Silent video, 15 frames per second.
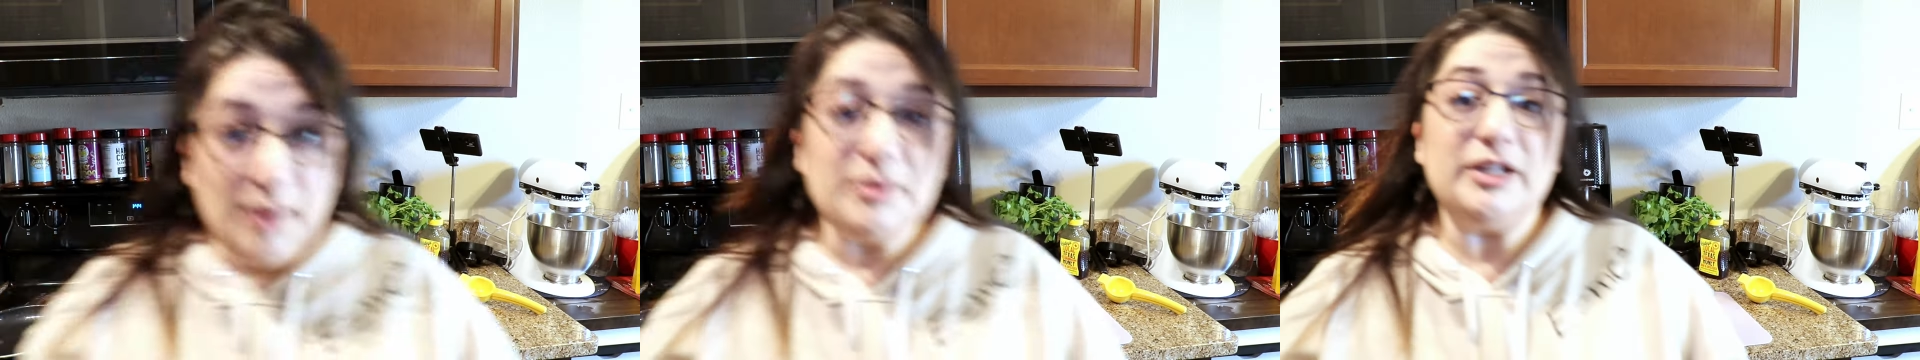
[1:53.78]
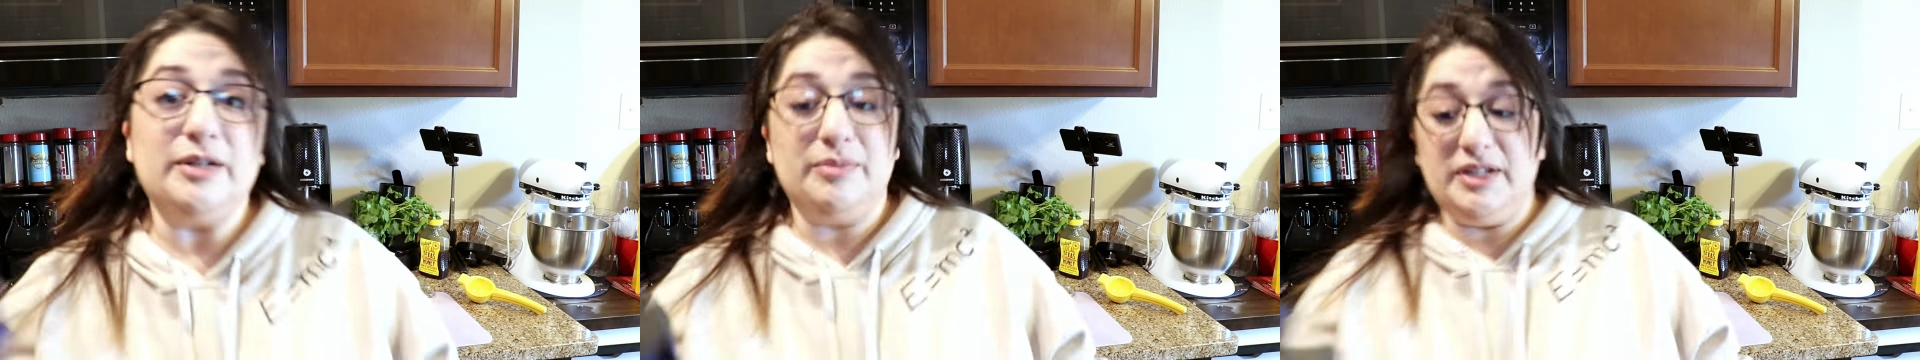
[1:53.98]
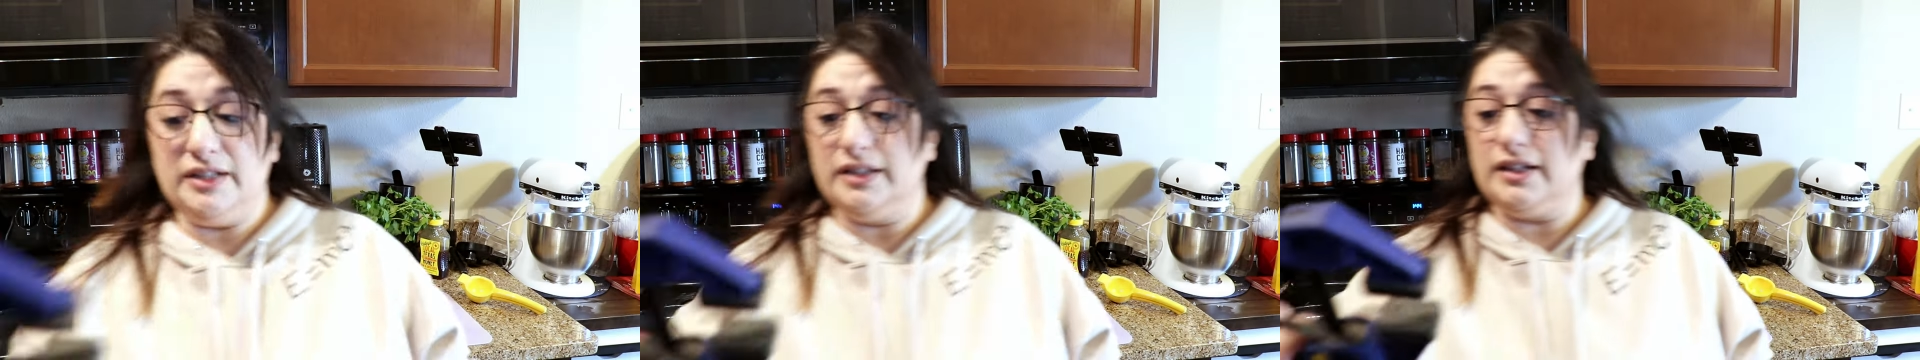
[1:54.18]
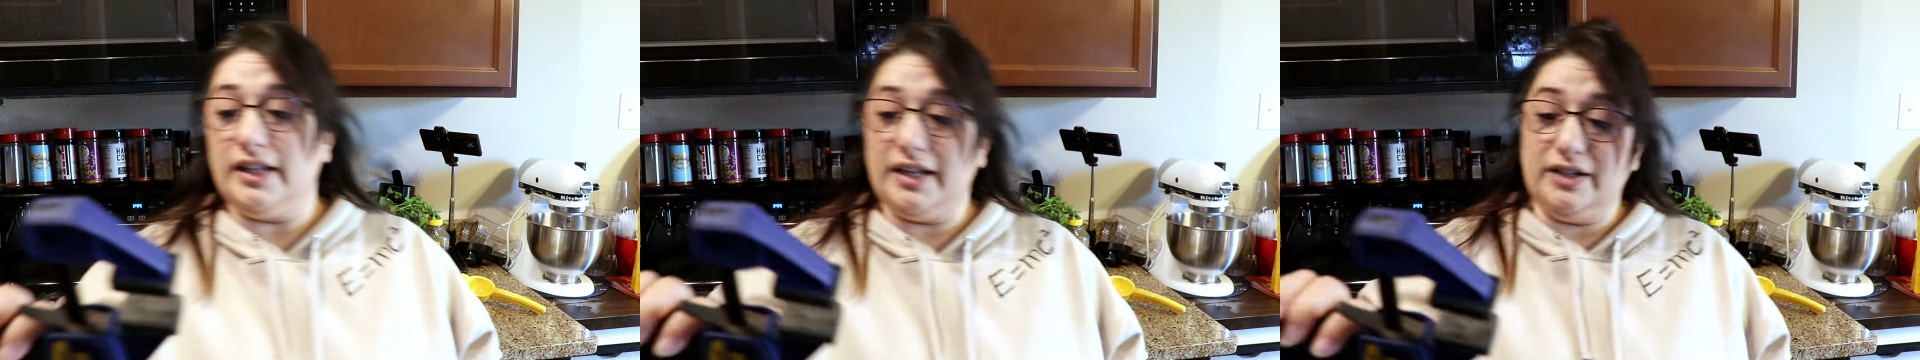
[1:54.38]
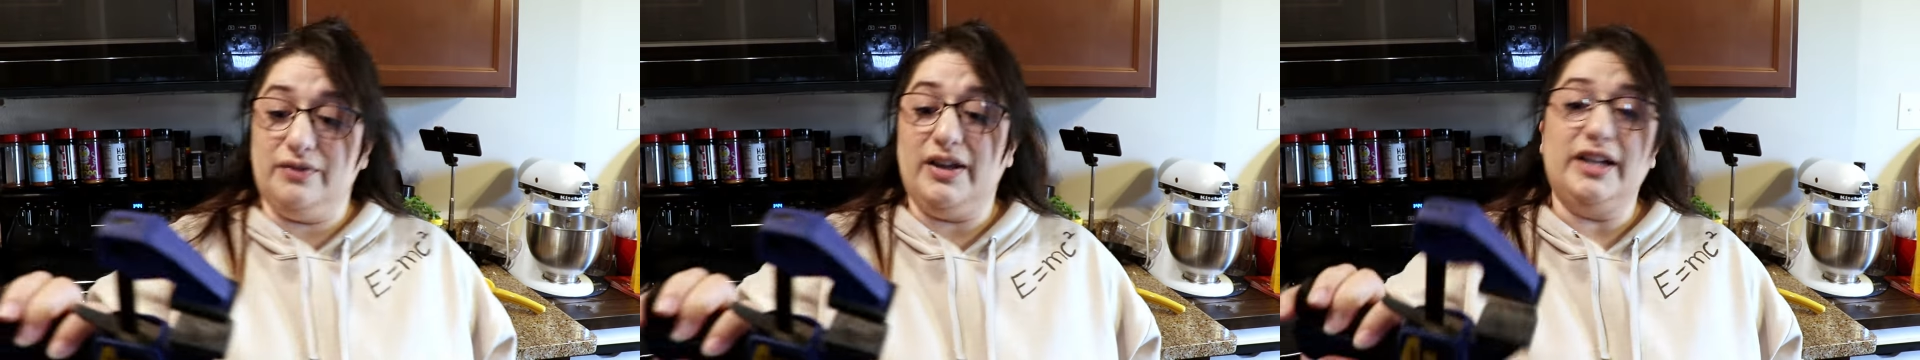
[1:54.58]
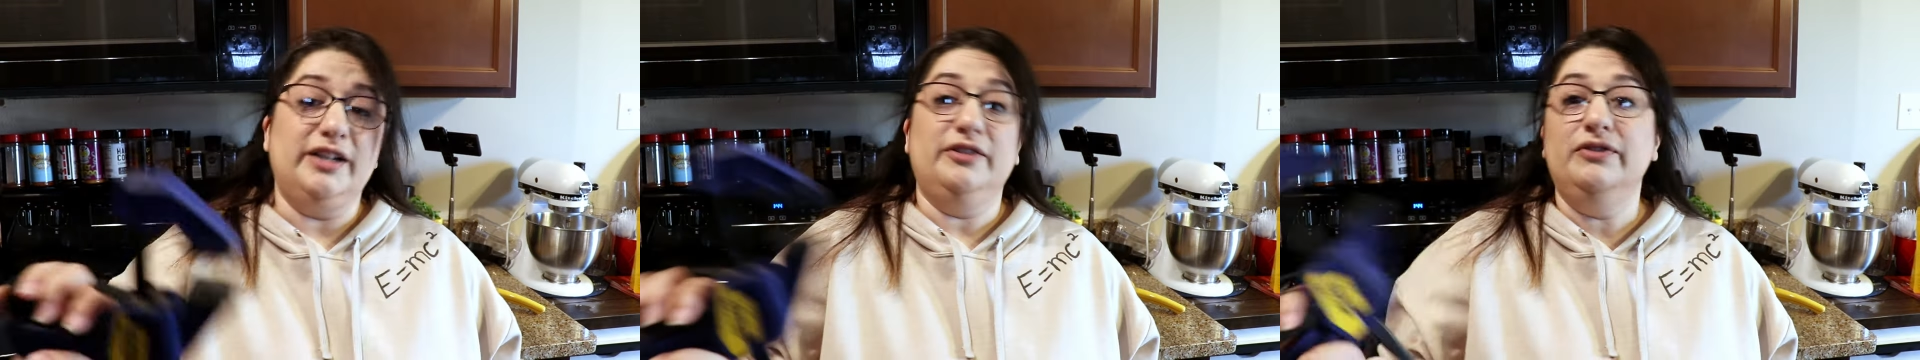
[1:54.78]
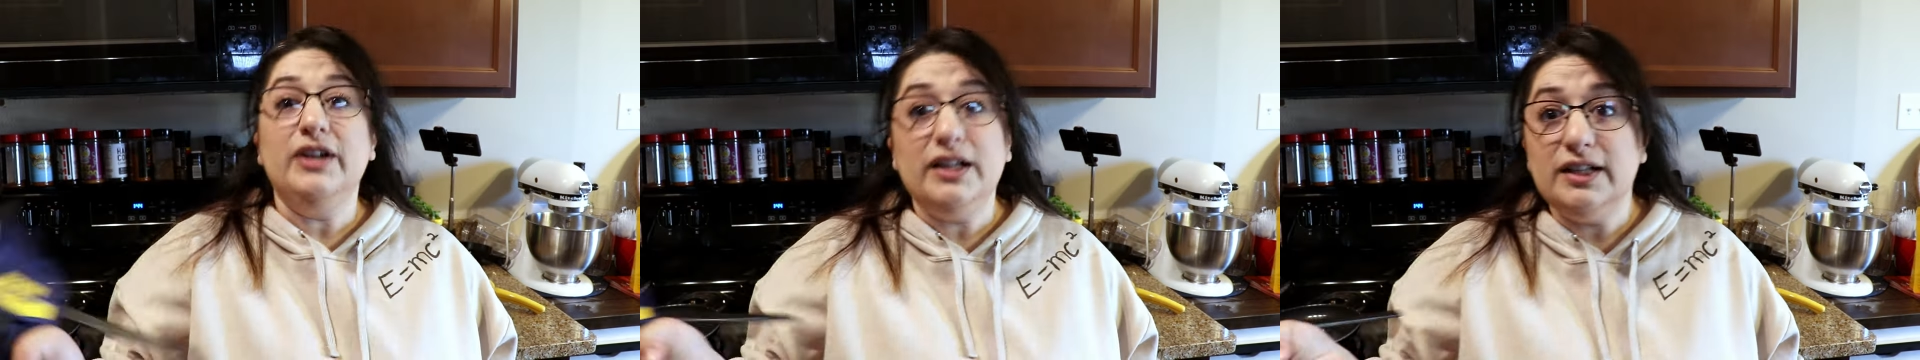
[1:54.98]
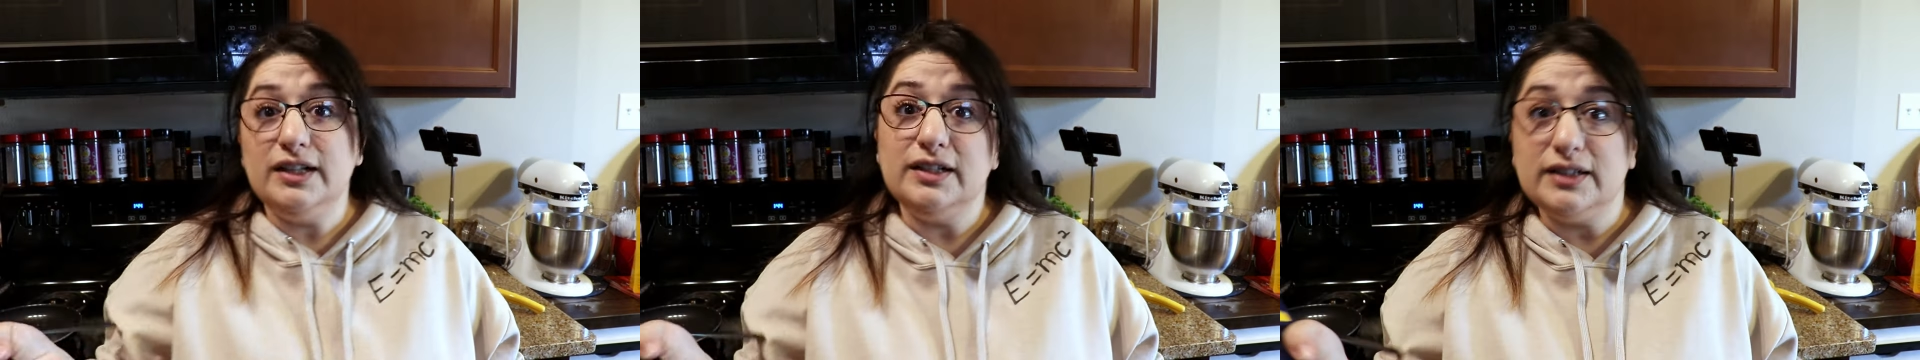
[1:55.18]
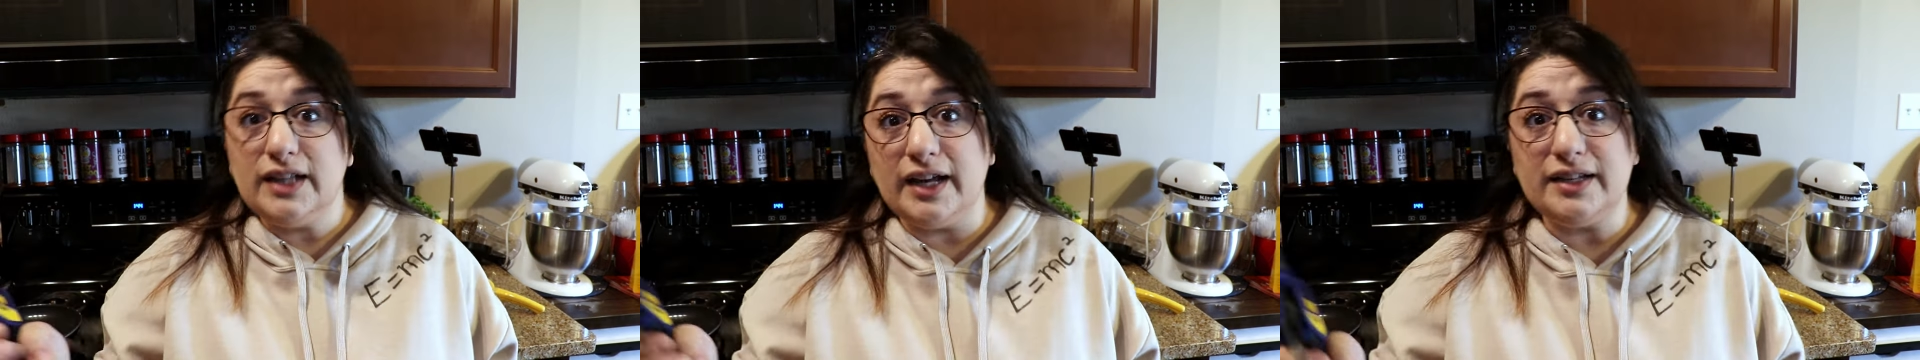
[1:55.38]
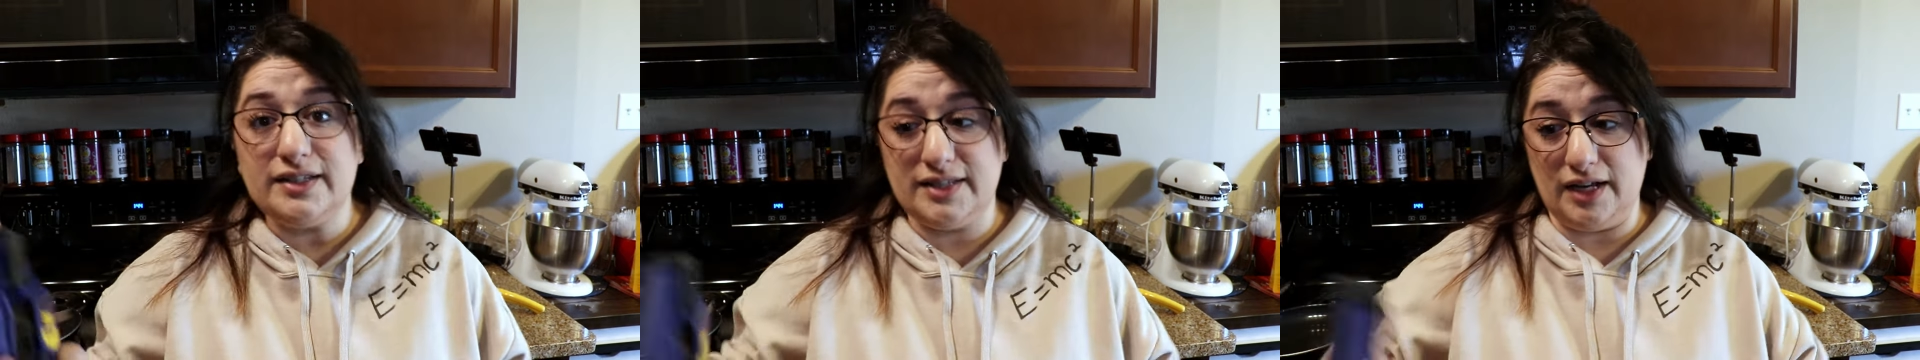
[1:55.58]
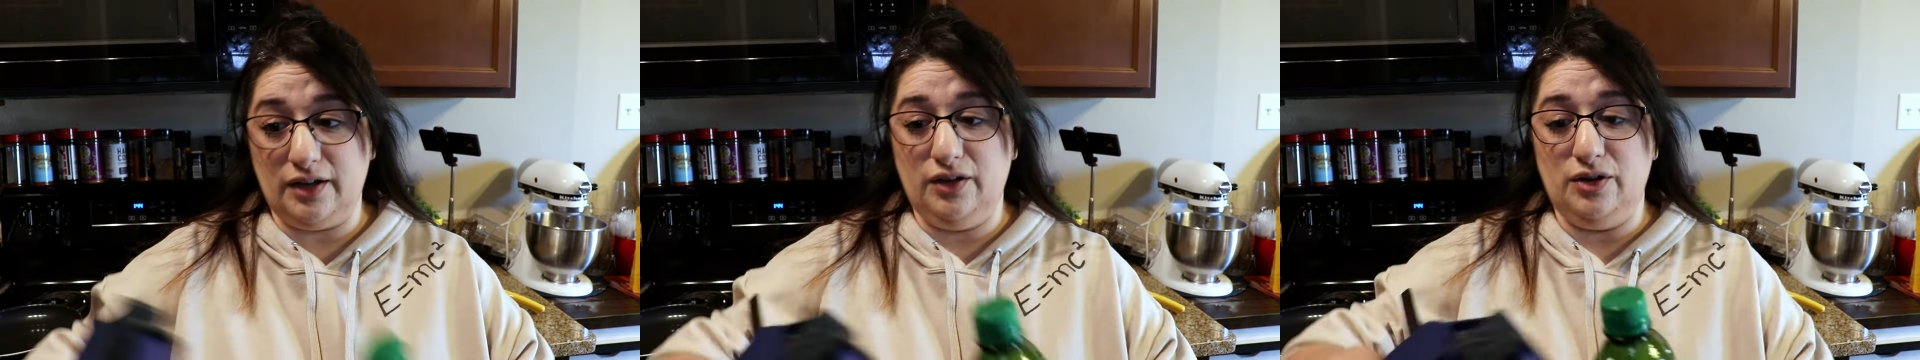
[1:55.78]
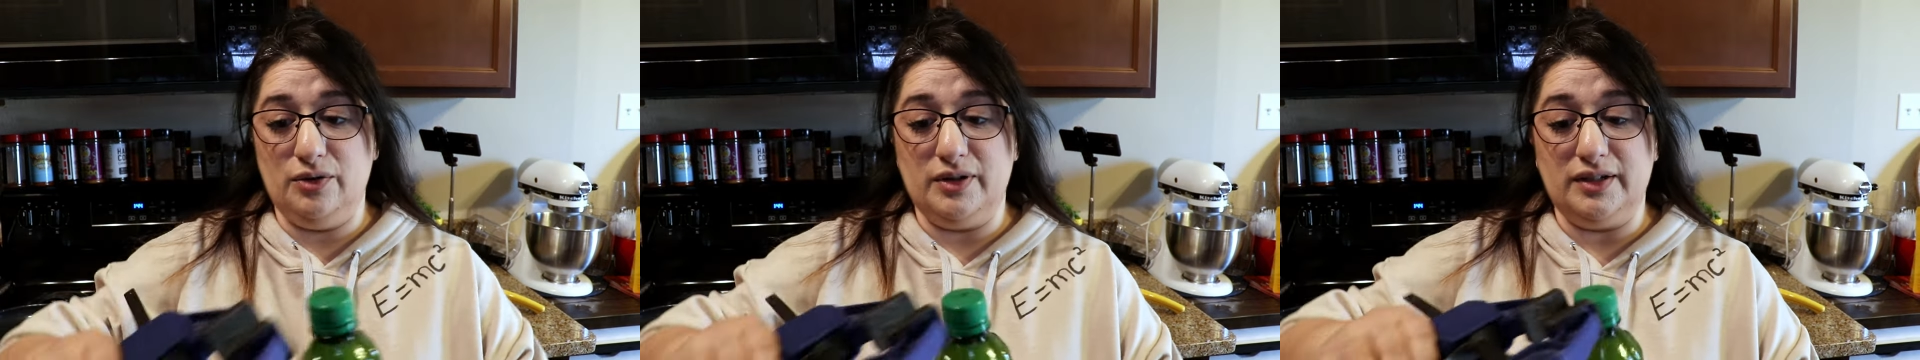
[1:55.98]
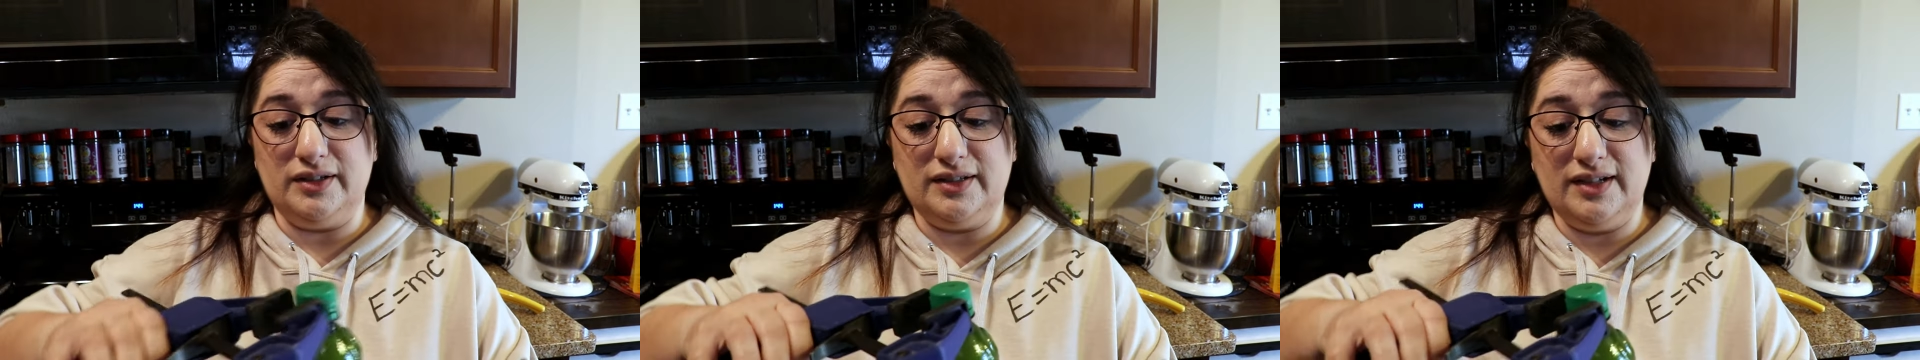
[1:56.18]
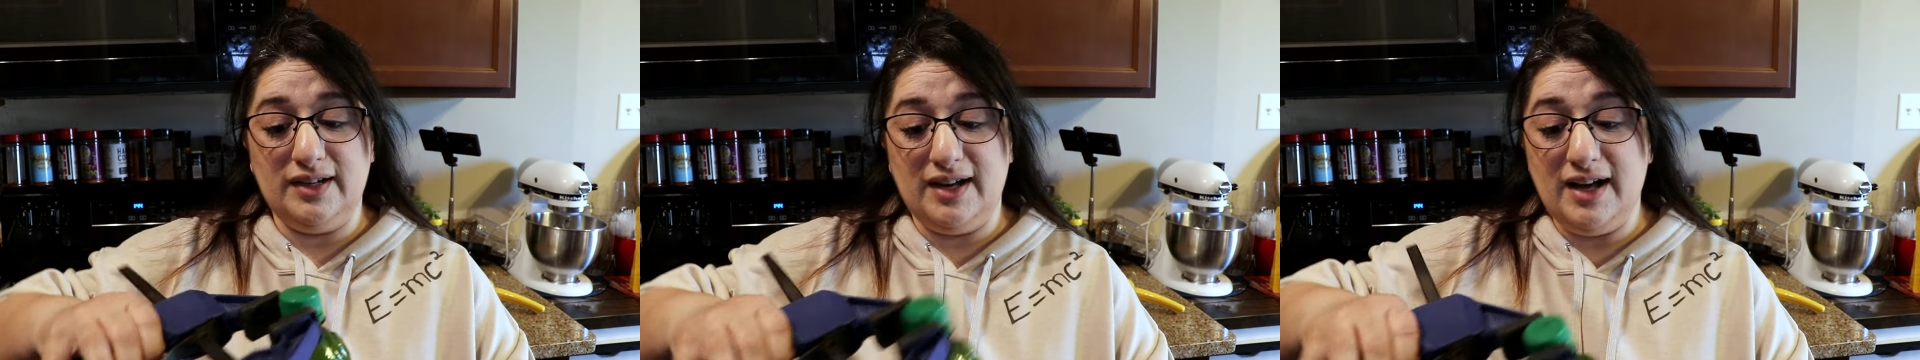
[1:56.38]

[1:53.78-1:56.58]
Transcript: I'm gonna be a little innovative, like Senku is.